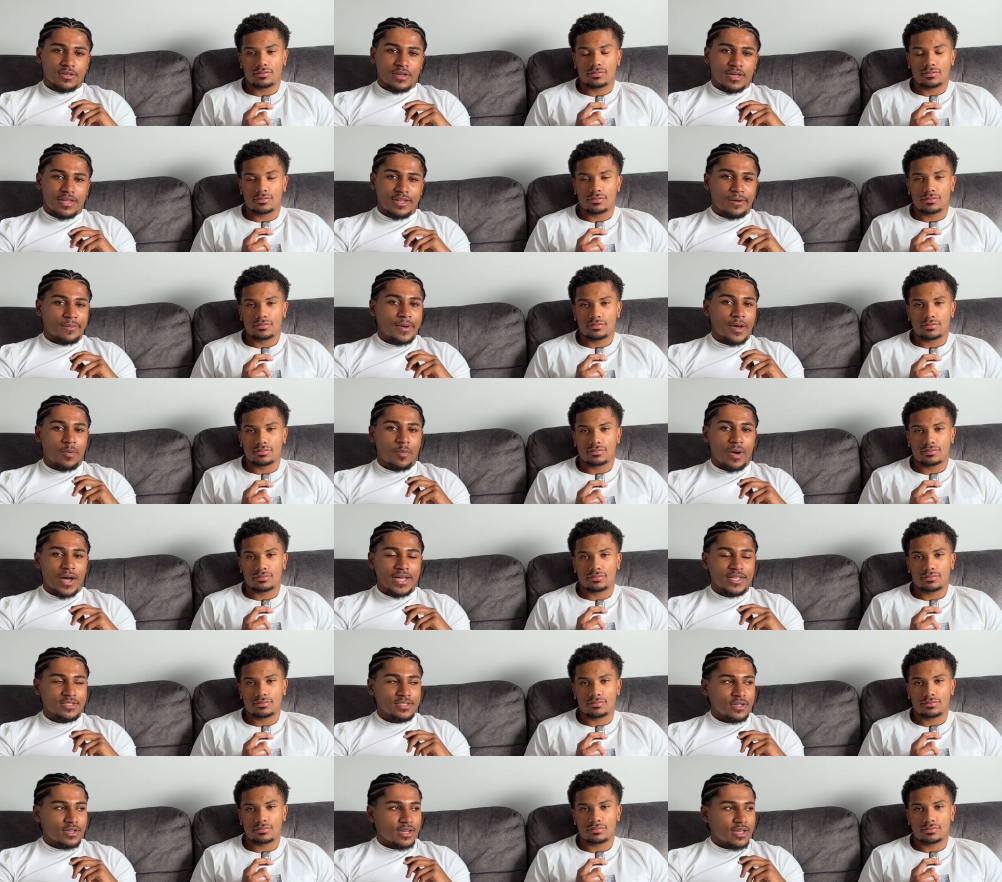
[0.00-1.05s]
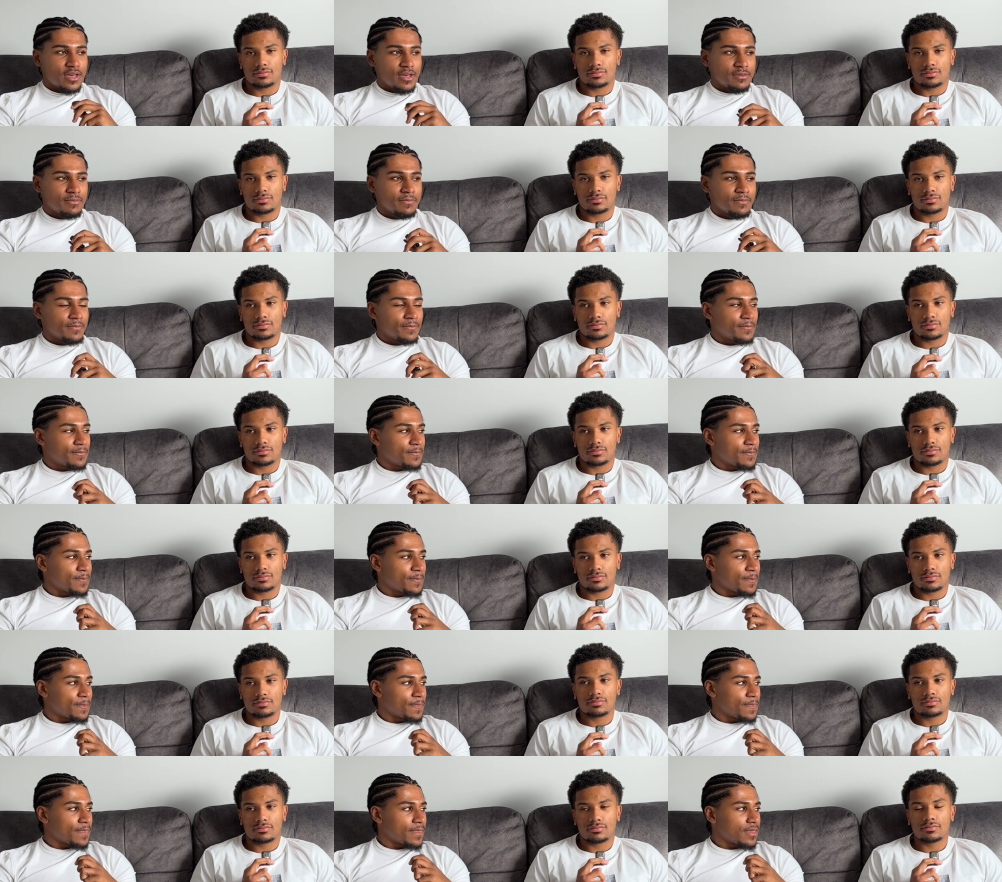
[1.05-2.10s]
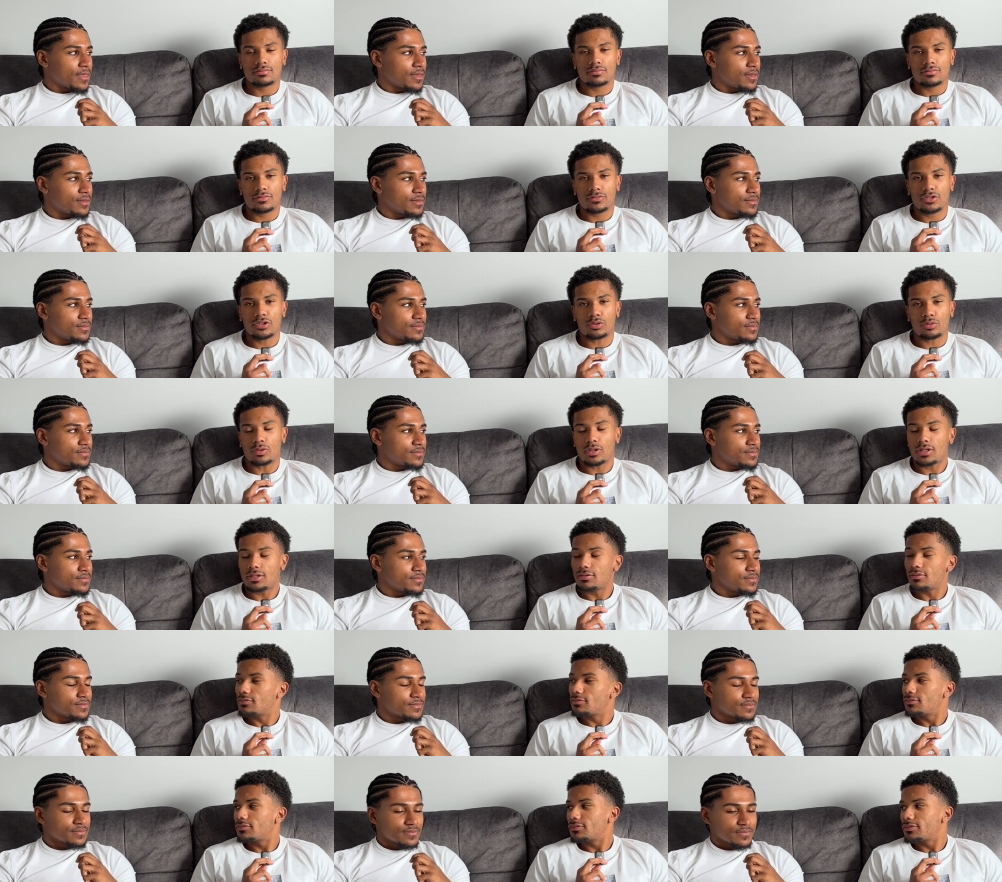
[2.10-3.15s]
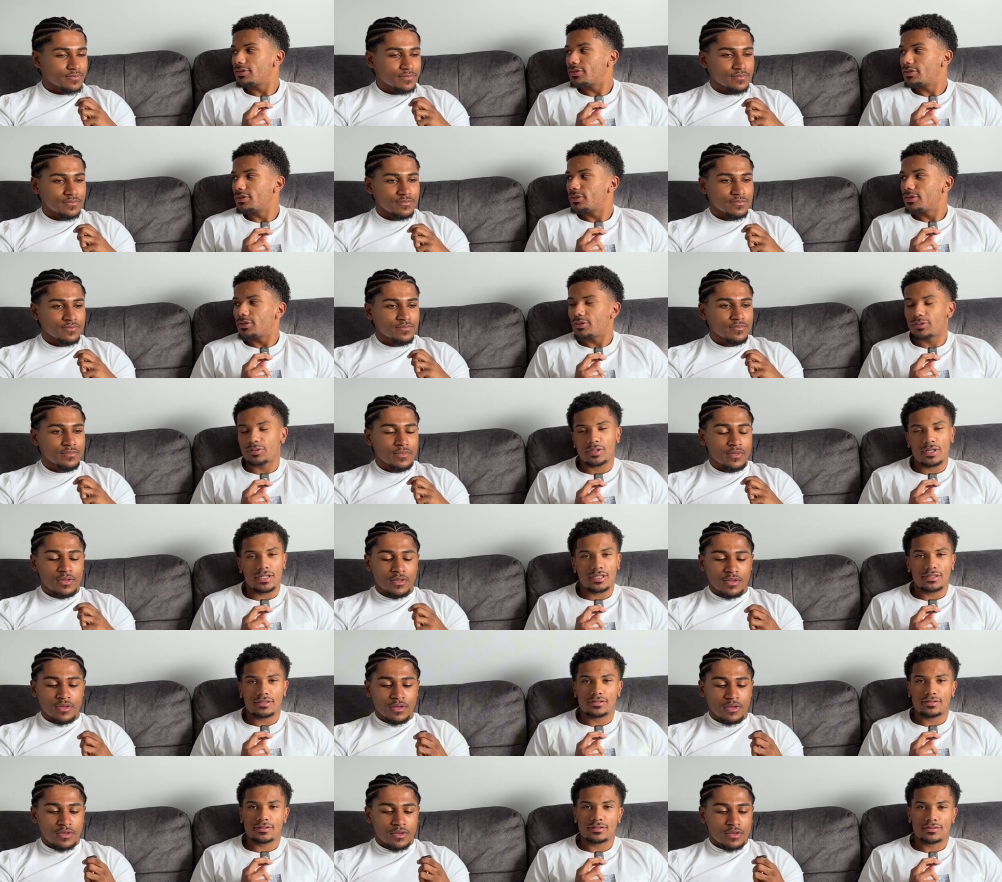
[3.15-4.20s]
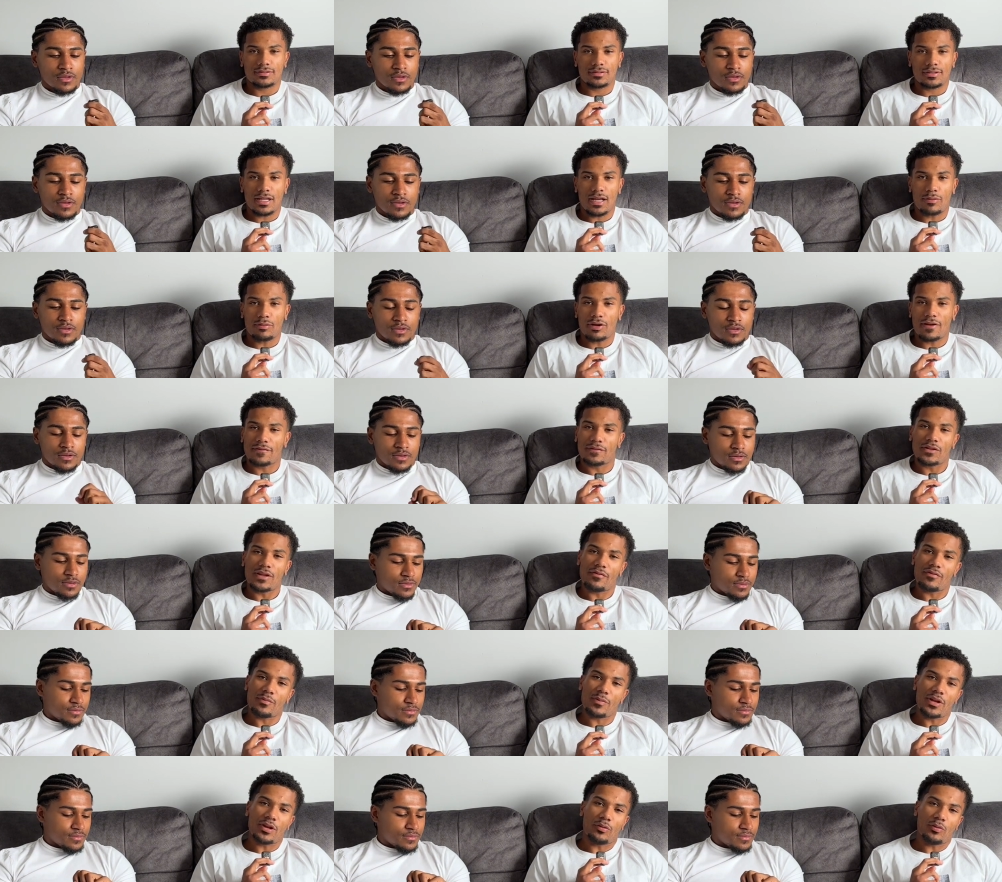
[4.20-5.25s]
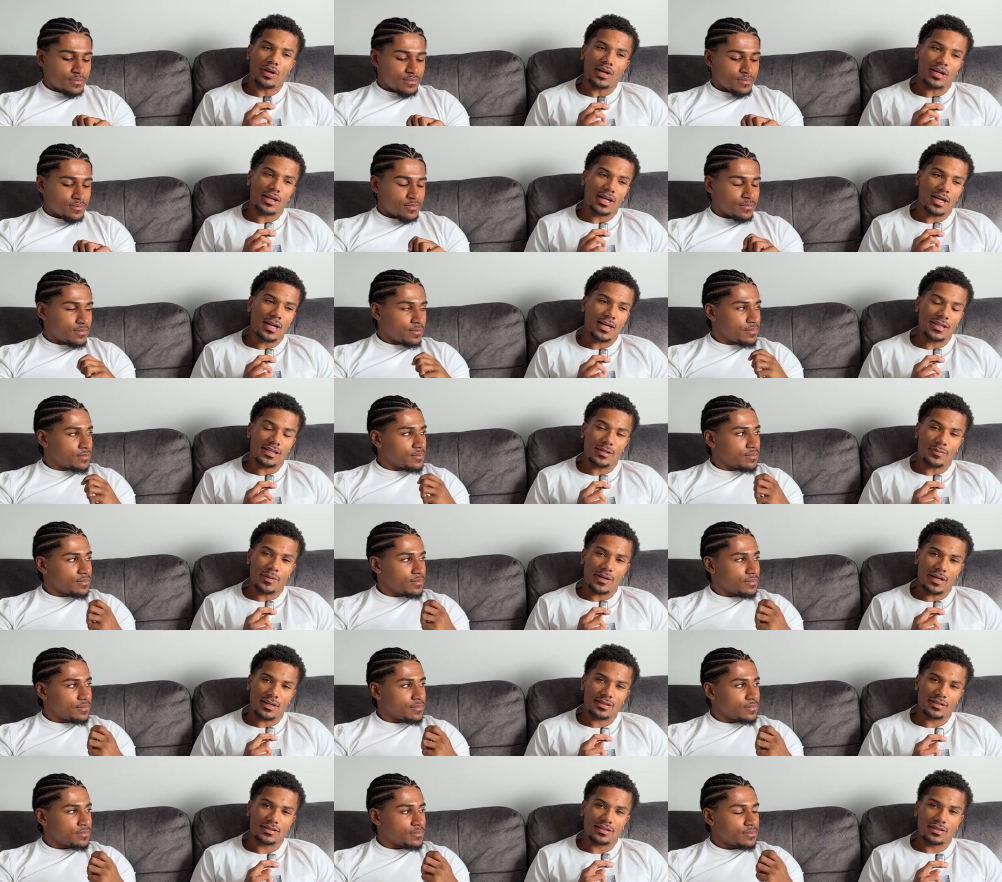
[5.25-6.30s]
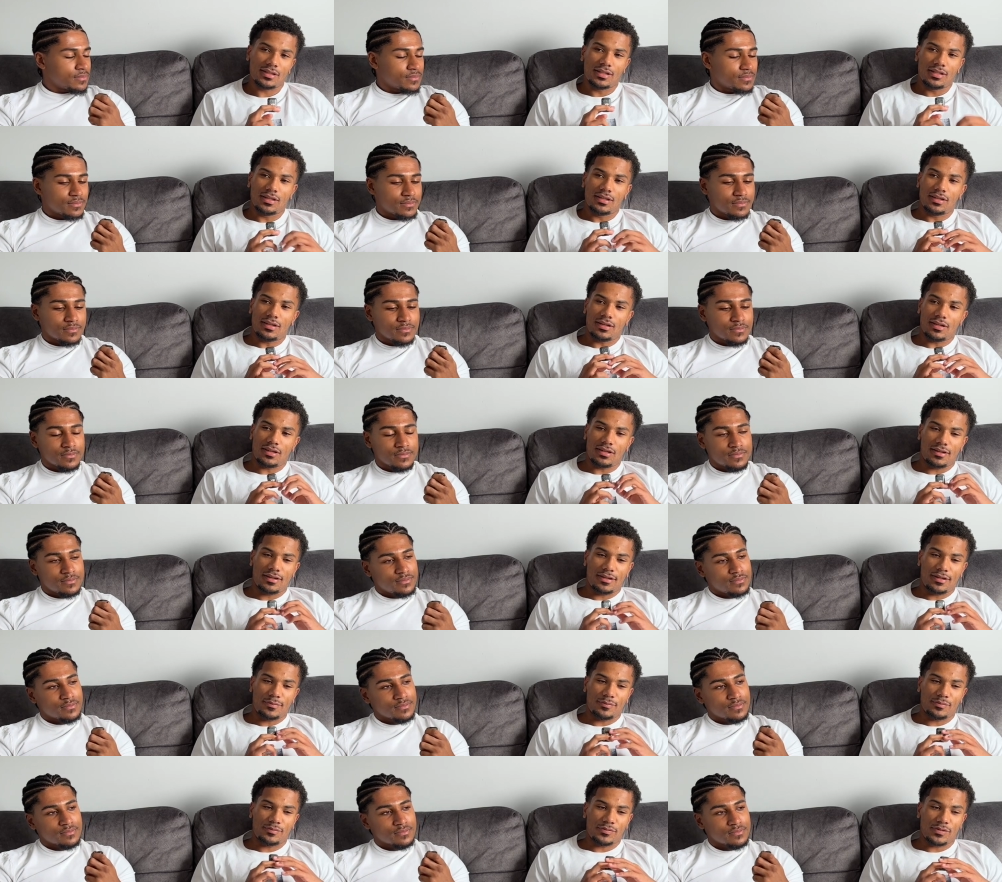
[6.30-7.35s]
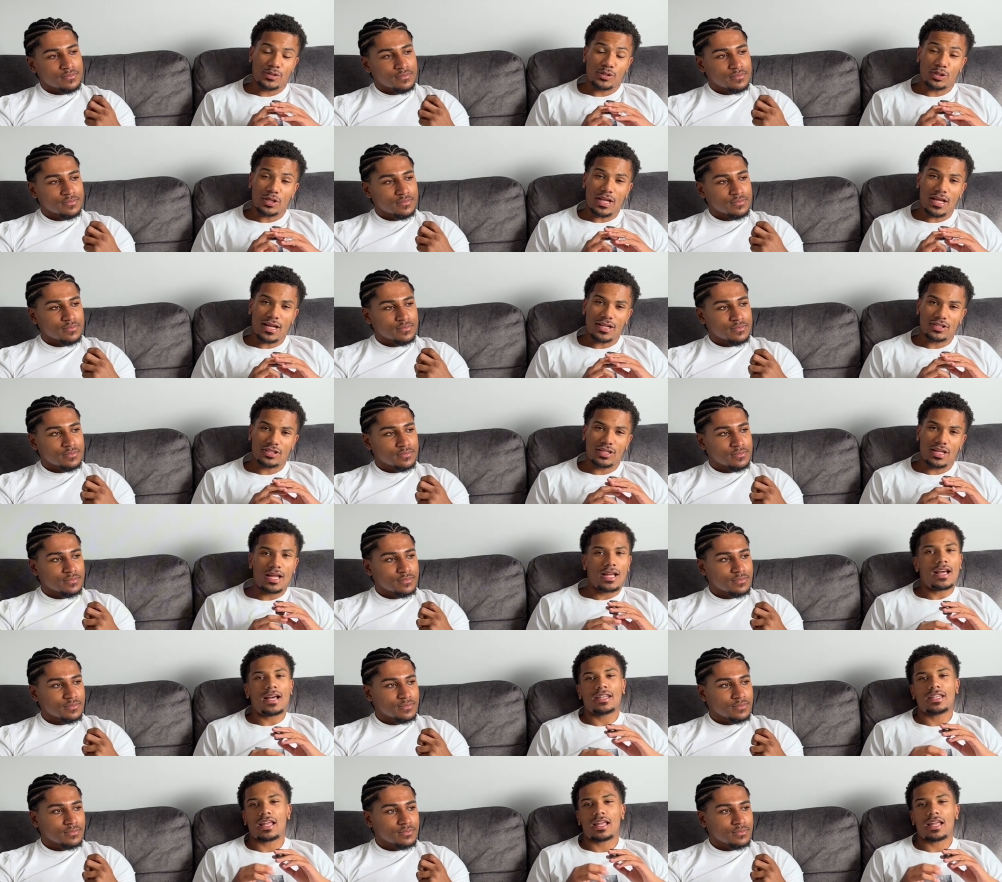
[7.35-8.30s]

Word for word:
Speaker 1: a little bit of wine's okay.
Speaker 2: Good wine. Mm. Wine. I, I've never been a wine guy in the past, um, until I actually like had